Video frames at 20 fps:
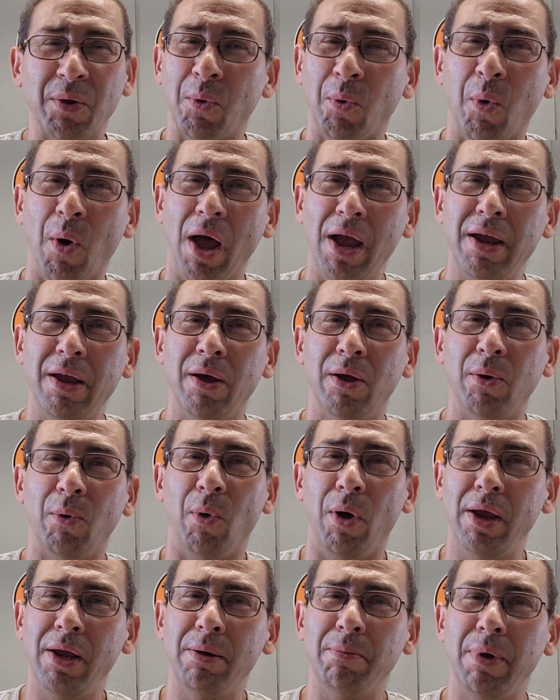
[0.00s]
Why
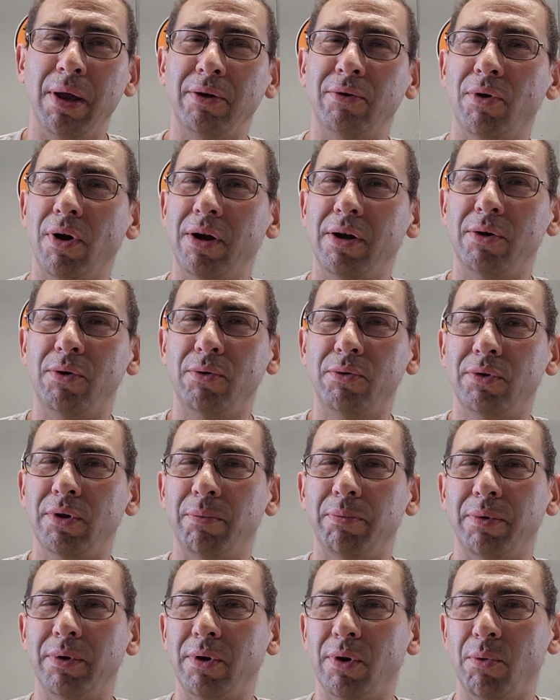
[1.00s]
am I trying to do
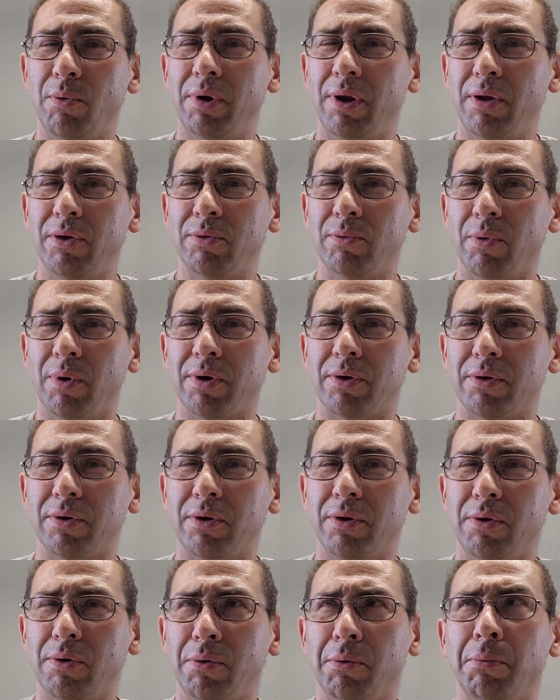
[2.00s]
something no one else wants to
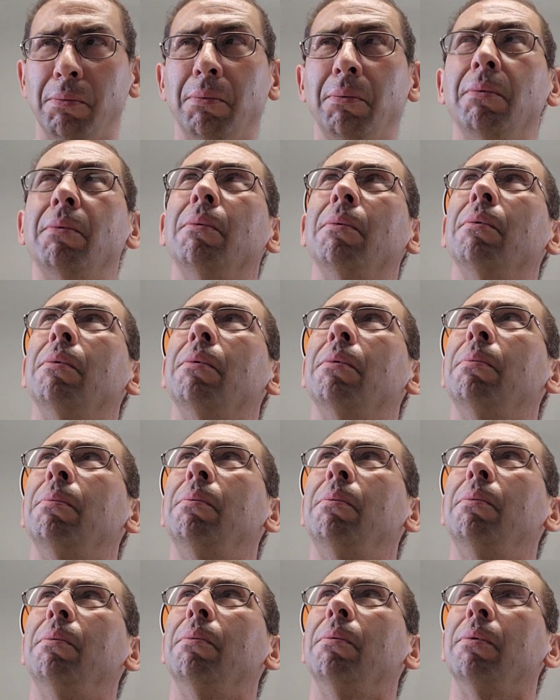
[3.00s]
do?
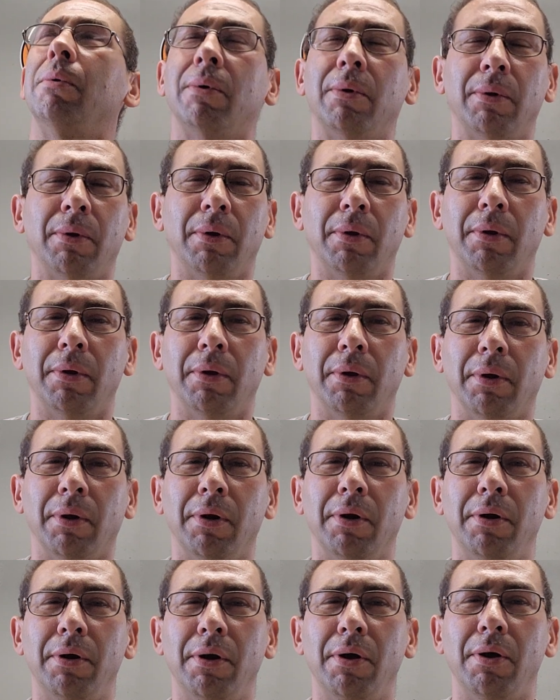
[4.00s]
I
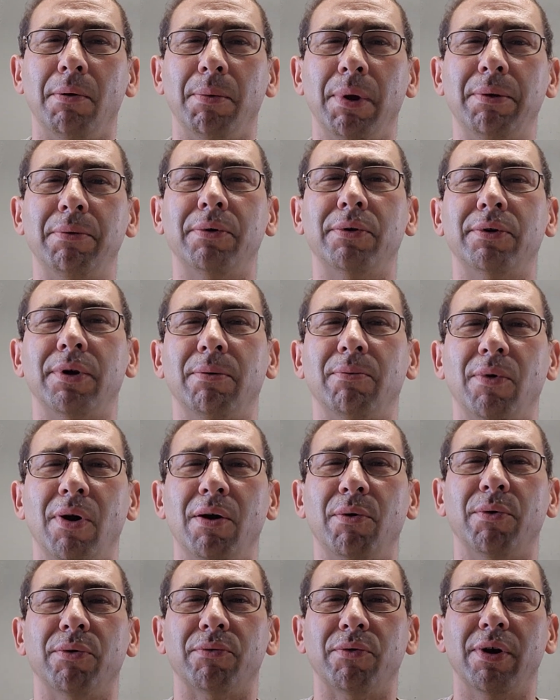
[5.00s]
don't know. Maybe there's something
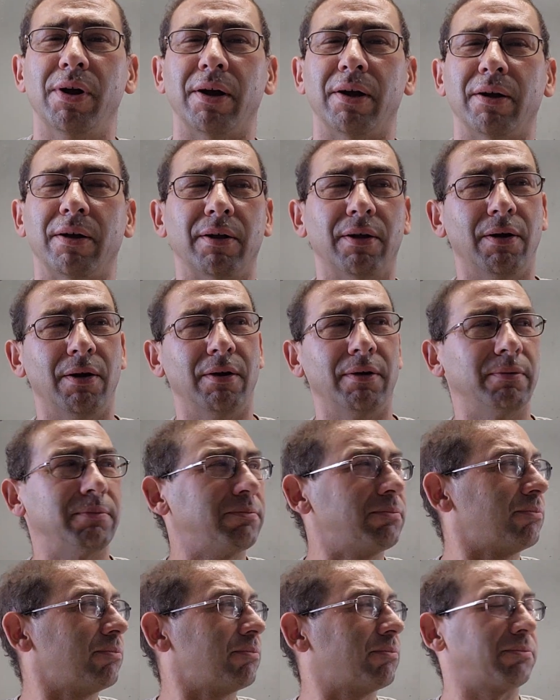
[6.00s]
wrong with Rick.
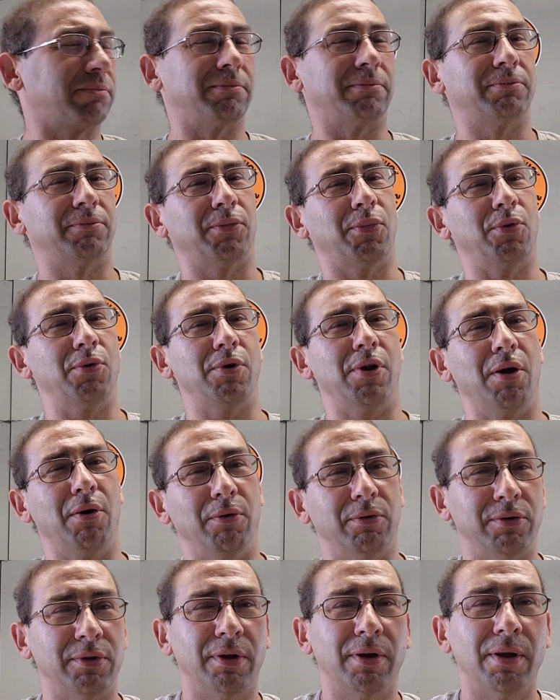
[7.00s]
Who
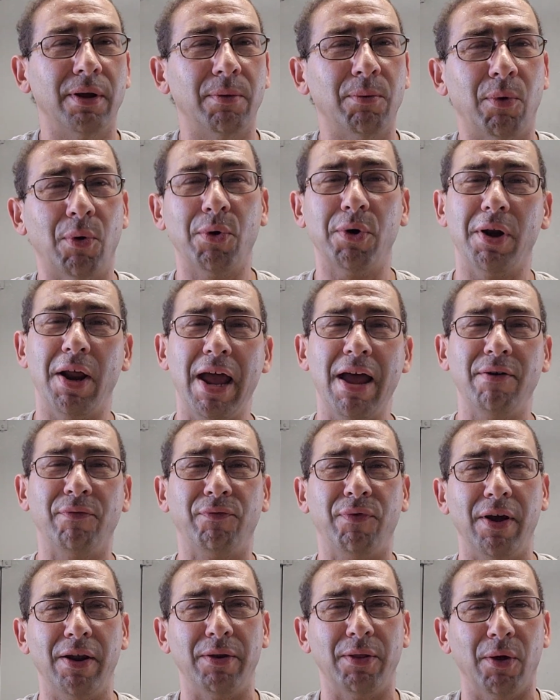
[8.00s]
knows? We're gonna have
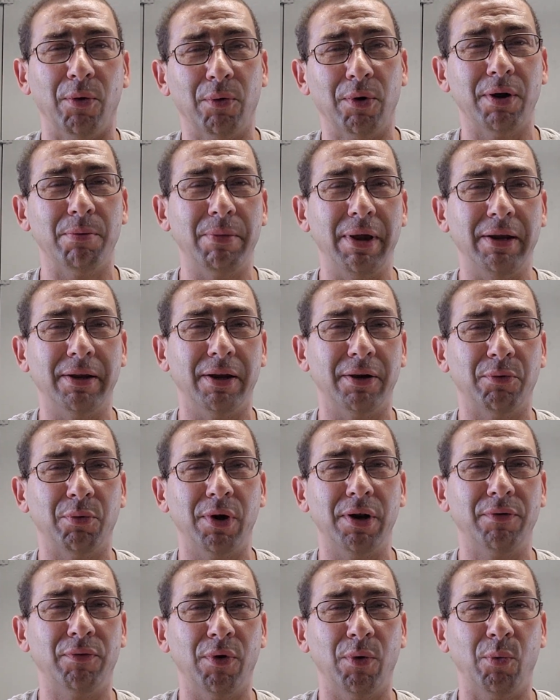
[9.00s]
fun though. We're gonna make that
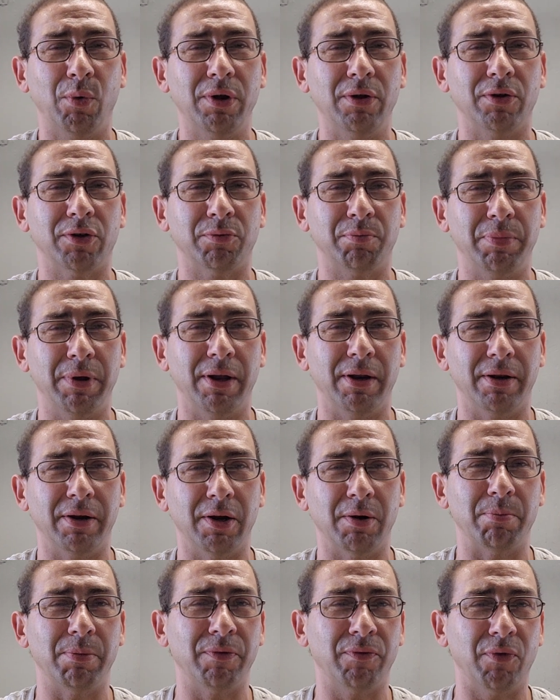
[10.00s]
20-foot wheel spin
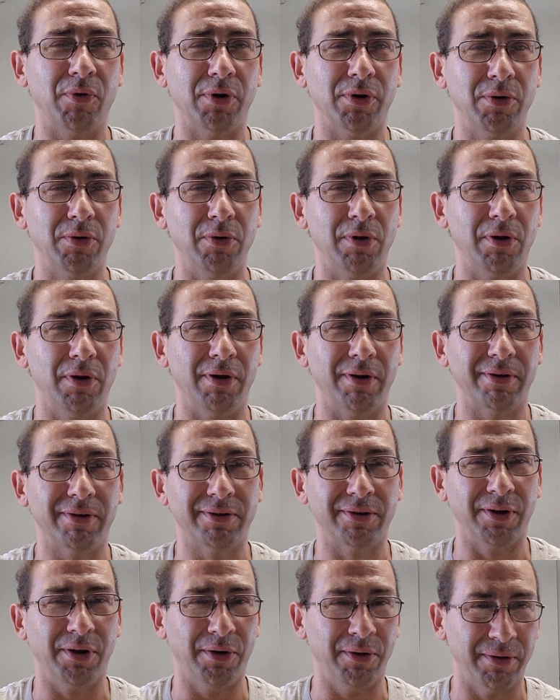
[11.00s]
here before too long.
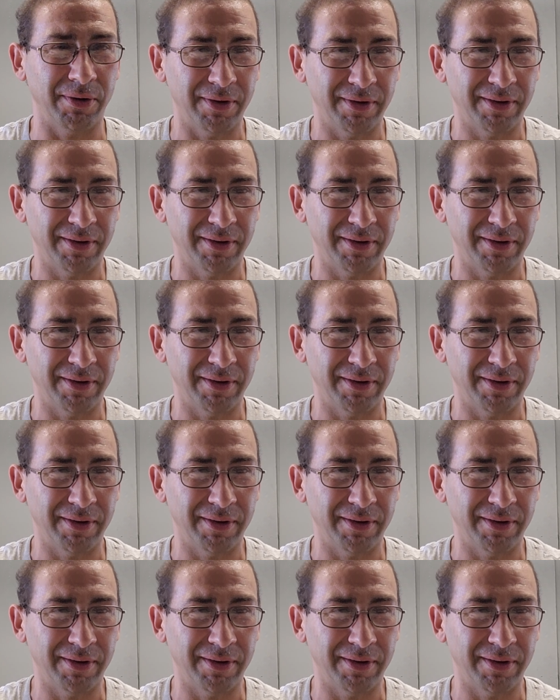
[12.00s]
So,